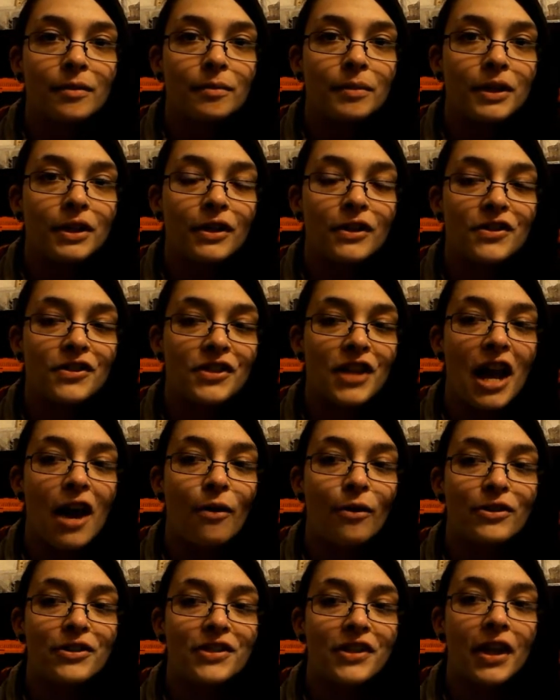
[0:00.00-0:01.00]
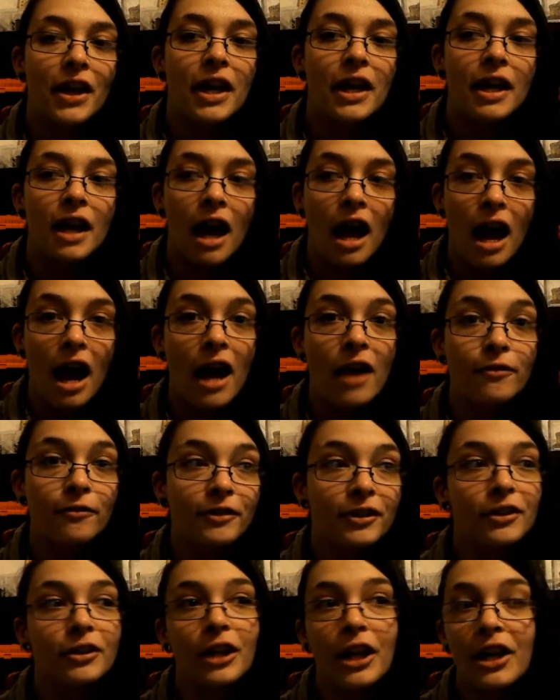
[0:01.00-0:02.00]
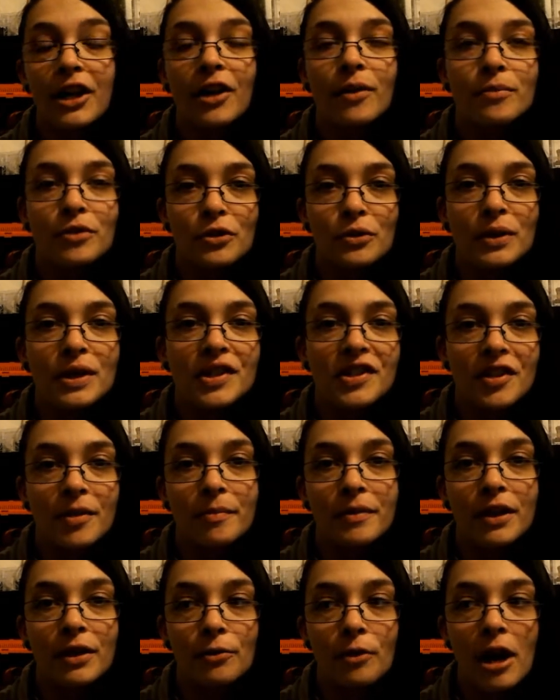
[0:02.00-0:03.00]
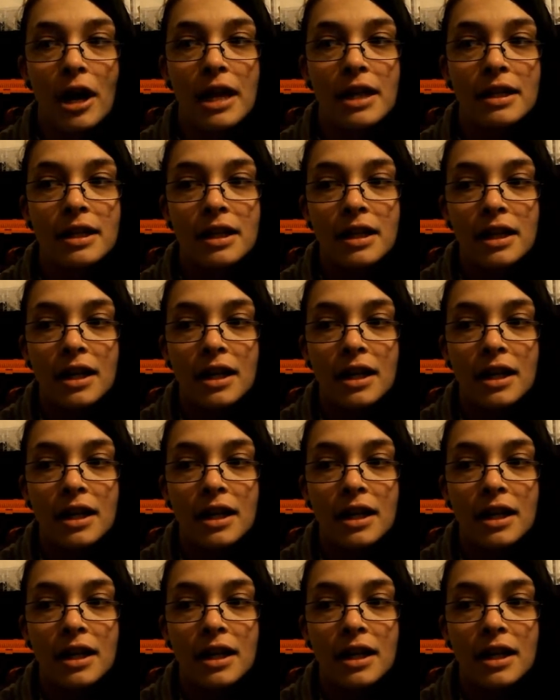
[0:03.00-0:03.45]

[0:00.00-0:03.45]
because now it's like, I feel like I'm doing something right.